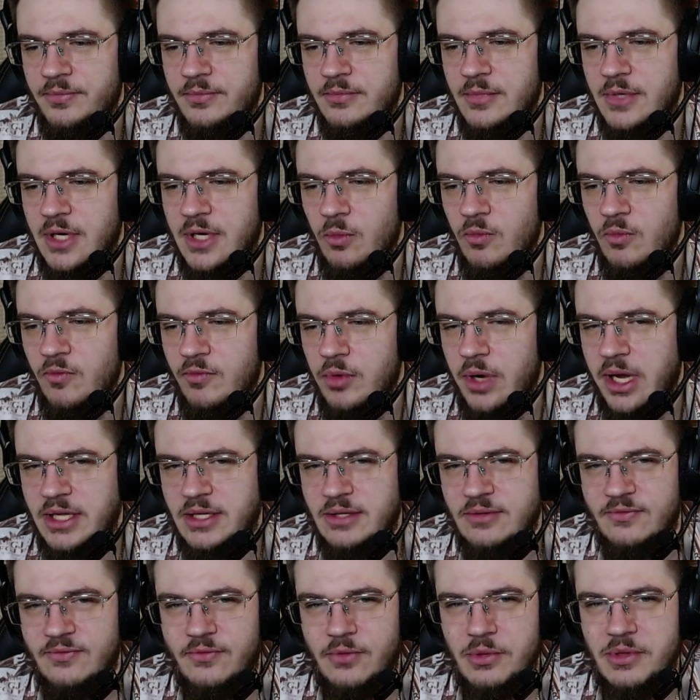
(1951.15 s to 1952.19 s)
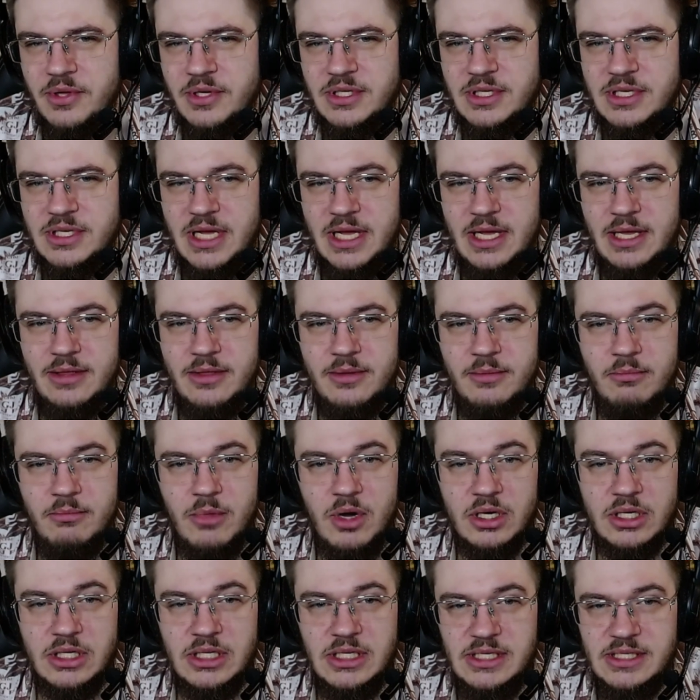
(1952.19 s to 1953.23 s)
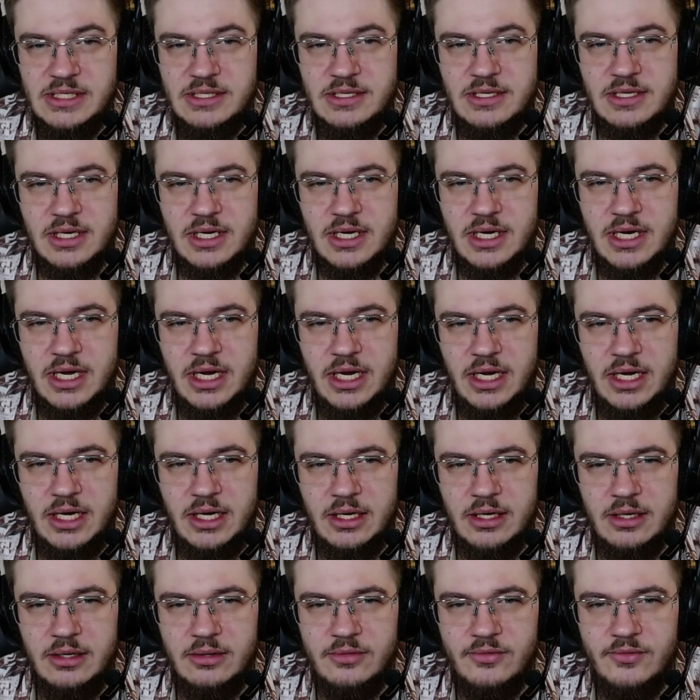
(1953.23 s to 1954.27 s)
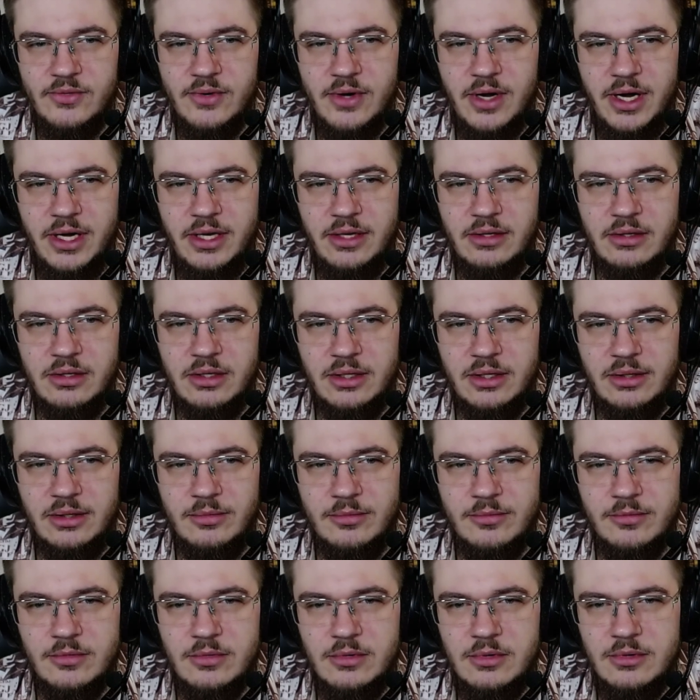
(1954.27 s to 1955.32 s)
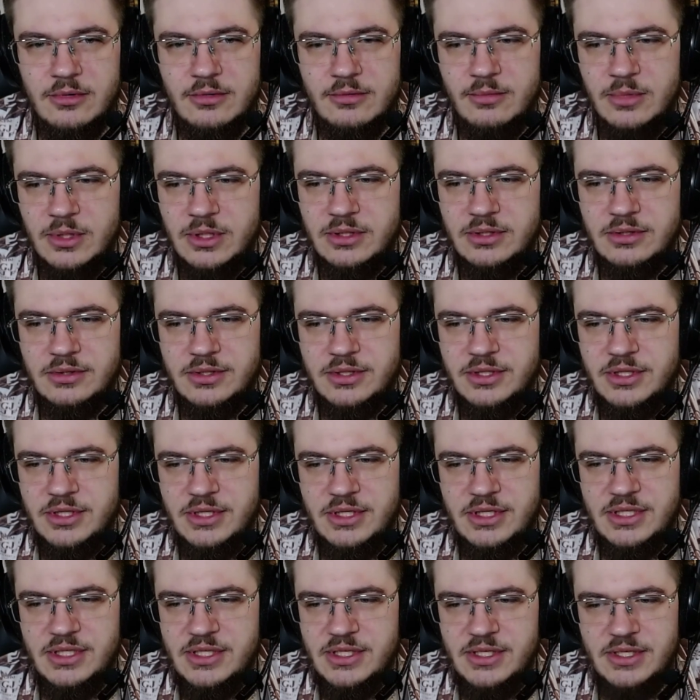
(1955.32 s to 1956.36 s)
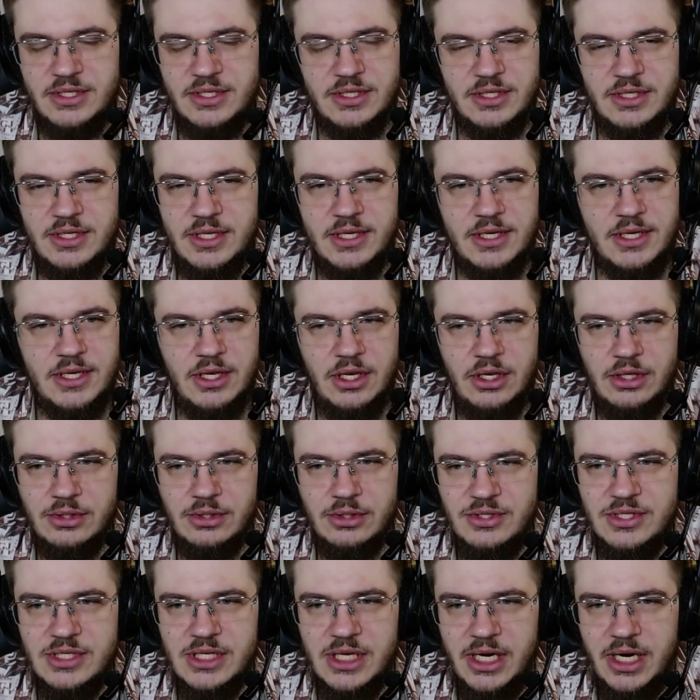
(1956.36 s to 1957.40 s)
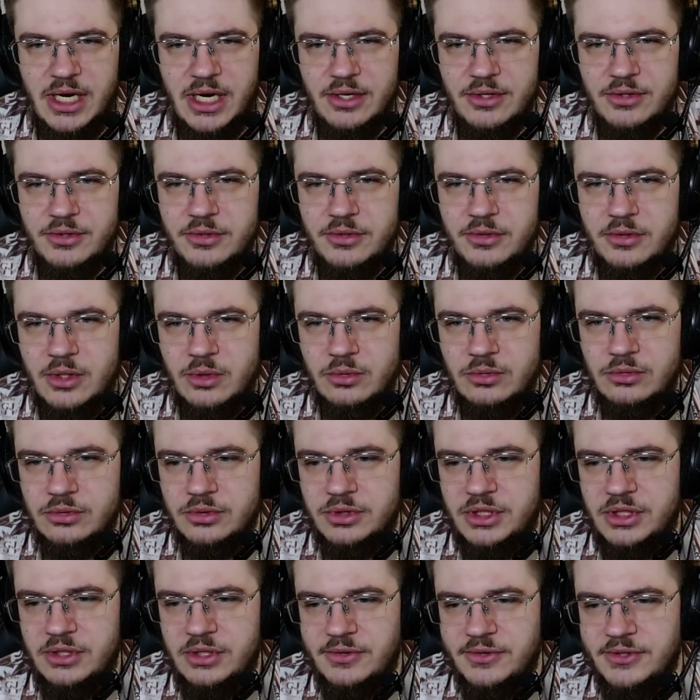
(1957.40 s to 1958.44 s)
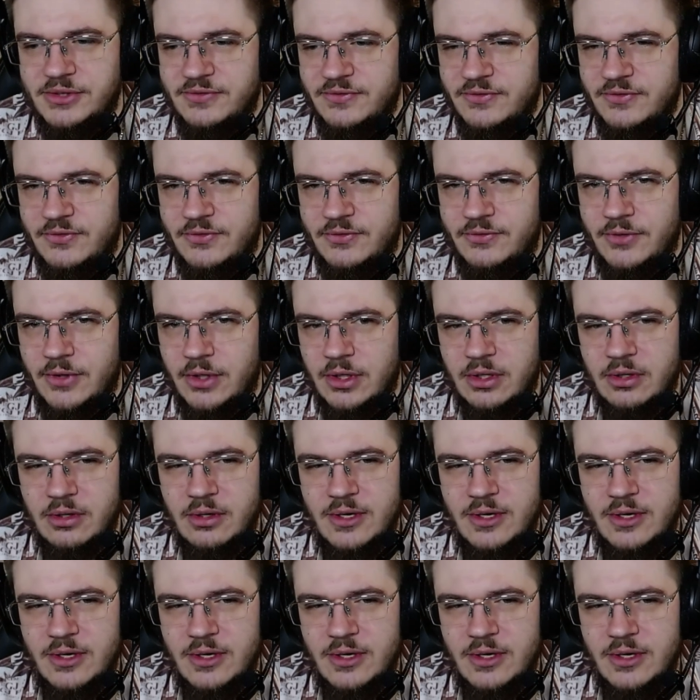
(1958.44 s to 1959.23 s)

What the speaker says: I'm waiting for the day the monkey's dying, finally. But he cannot die. I don't know how to kill this fuck.